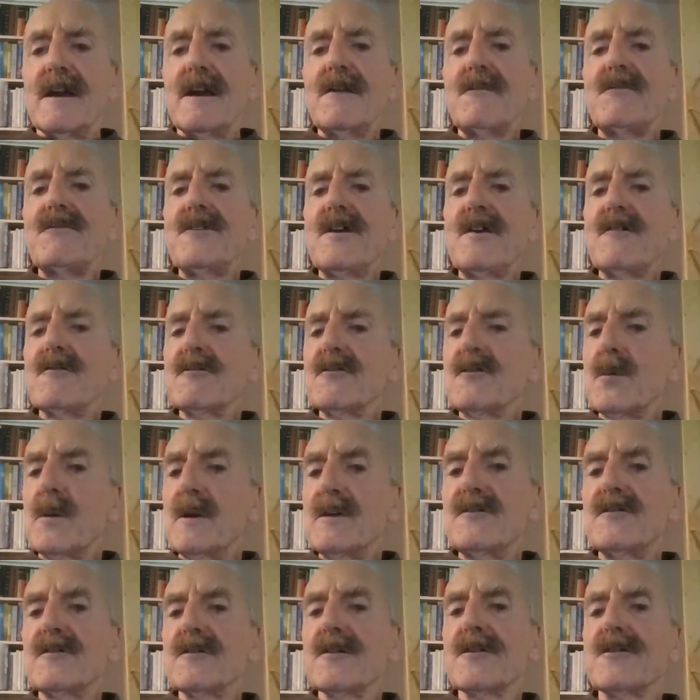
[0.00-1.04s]
If there are
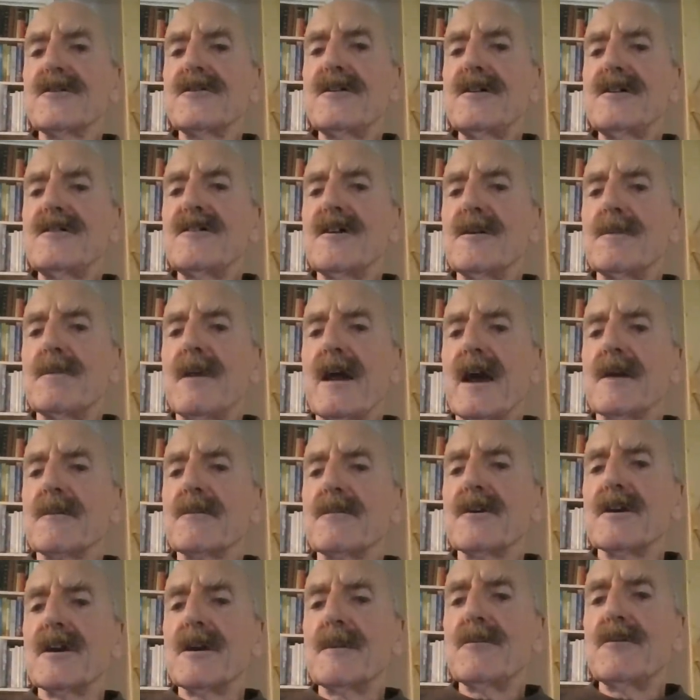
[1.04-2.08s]
20 or 30
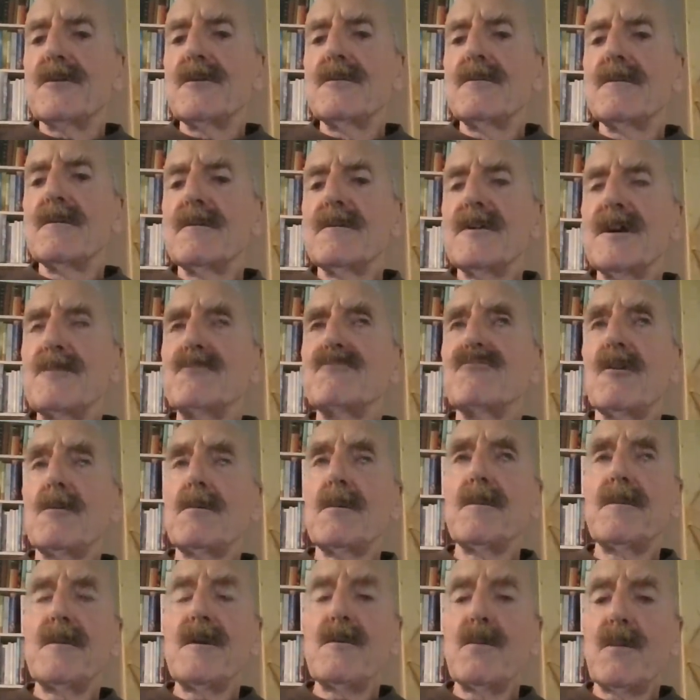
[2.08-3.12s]
black people, they
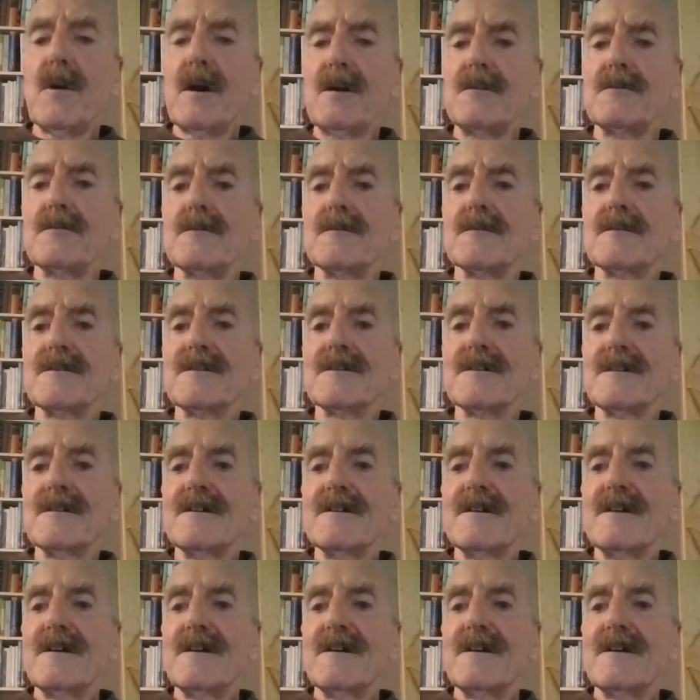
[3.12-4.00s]
probably won't.